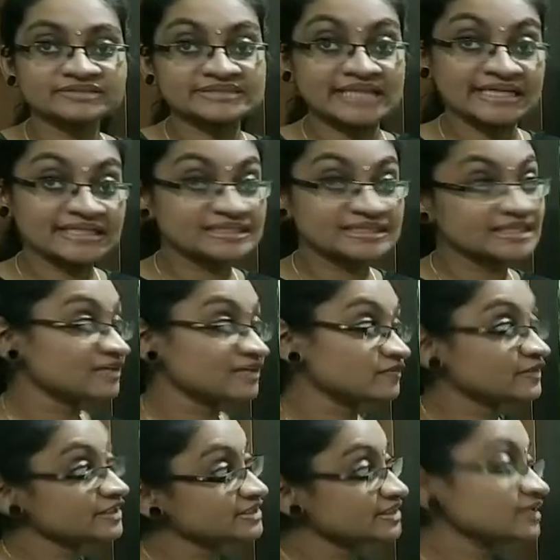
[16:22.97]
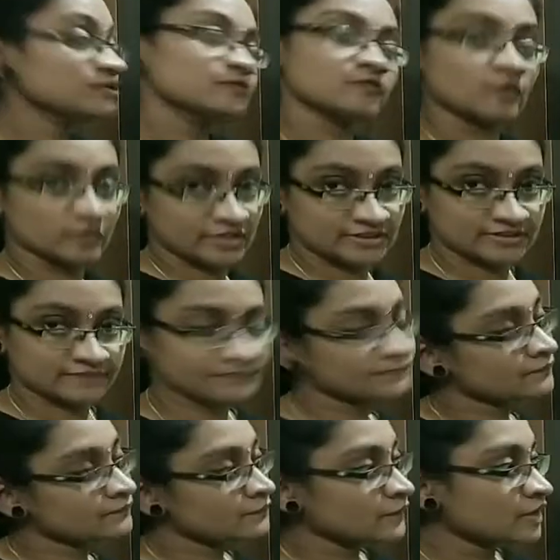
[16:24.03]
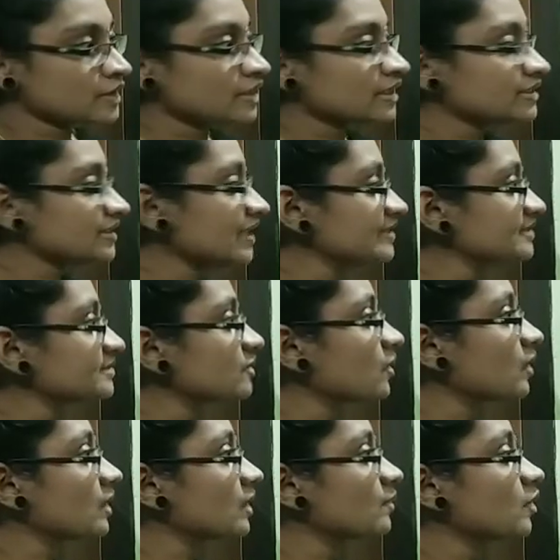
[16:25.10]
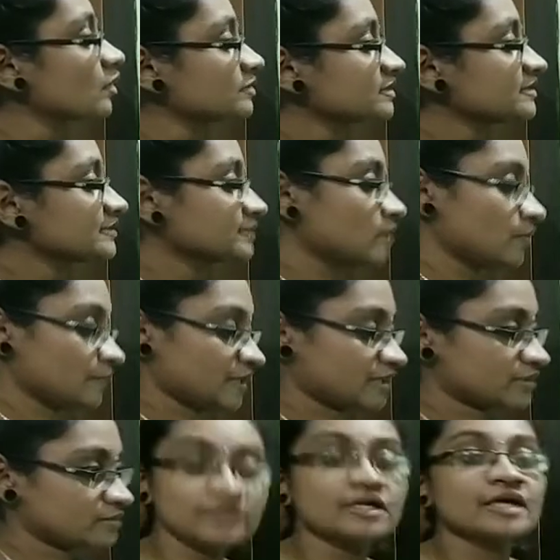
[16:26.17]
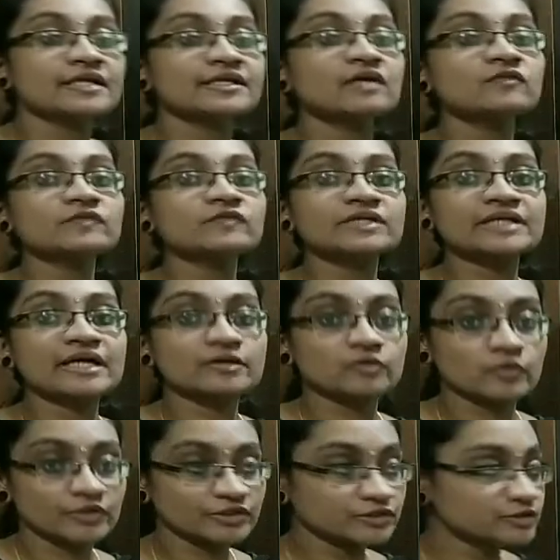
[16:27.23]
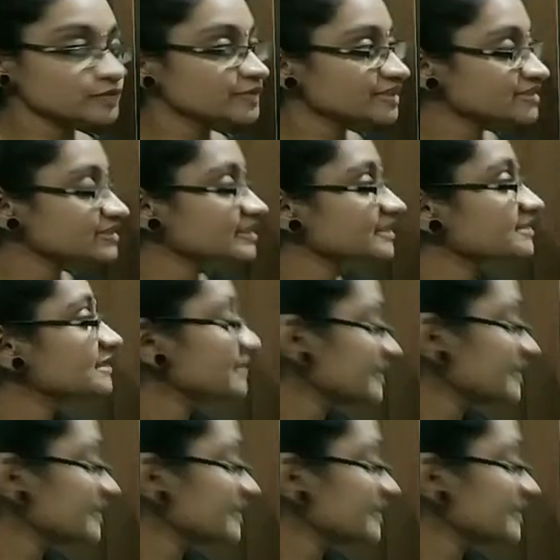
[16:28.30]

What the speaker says: to study the definition for this. That is all about this topic. Now we are going to discuss the